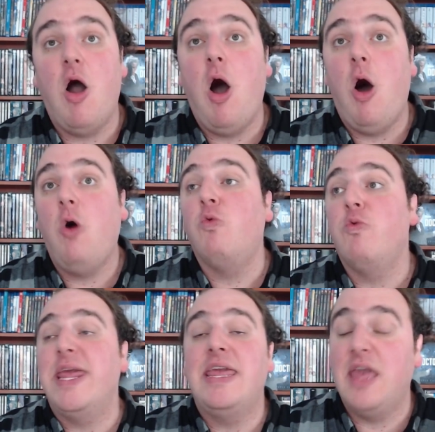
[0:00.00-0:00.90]
all
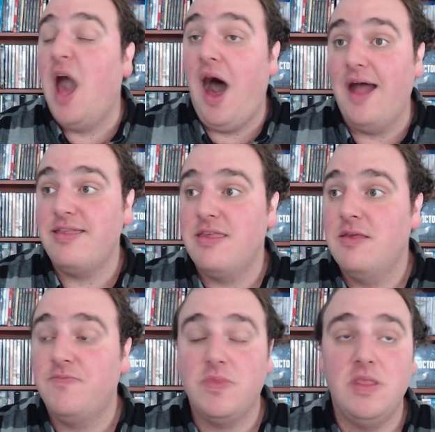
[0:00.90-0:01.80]
we got.
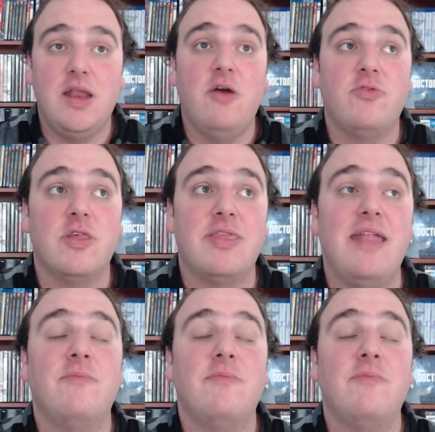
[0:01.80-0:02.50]
Just that,